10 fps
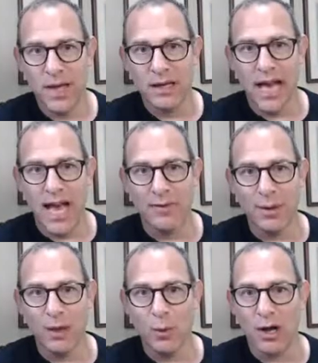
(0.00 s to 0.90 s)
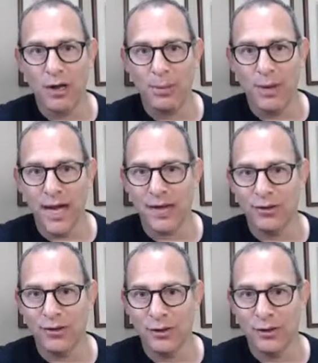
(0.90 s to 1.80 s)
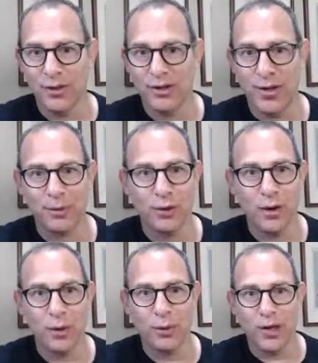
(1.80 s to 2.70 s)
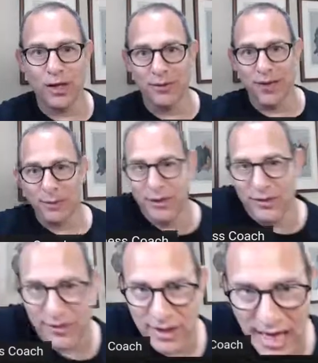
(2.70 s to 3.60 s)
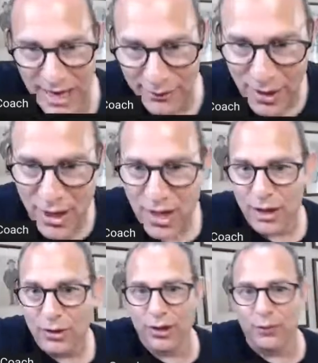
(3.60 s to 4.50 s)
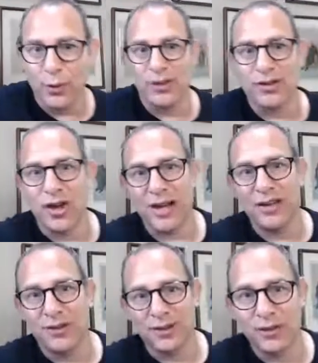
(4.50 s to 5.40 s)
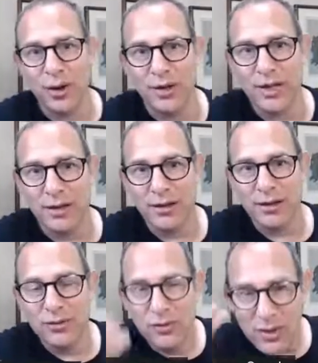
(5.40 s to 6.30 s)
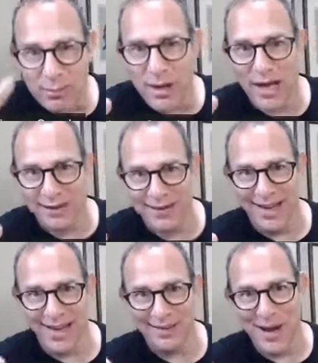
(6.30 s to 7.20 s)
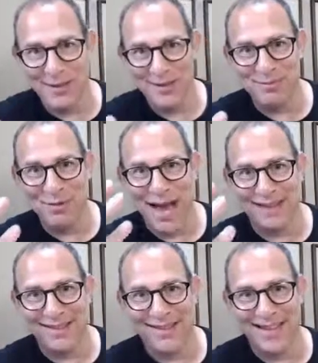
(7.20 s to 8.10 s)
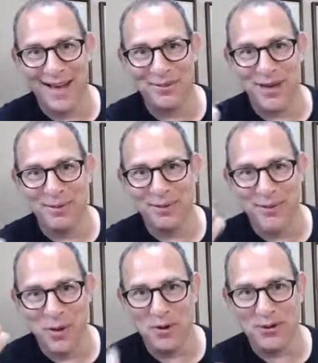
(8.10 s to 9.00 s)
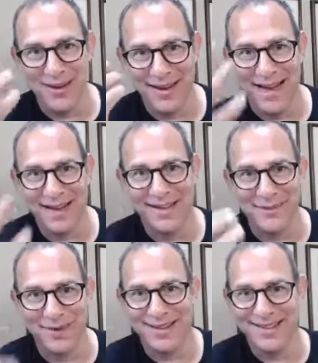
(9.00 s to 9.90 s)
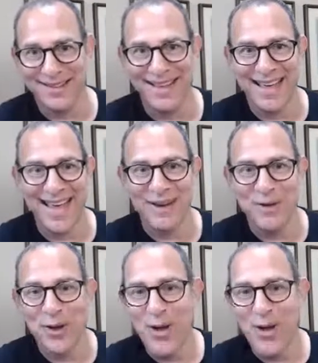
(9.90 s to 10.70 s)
Hey, everybody, welcome back to this episode of Think Business Live. Looking forward to talking to Tony Chiappetta, right? We've practiced that right before. You said I had to have the hand.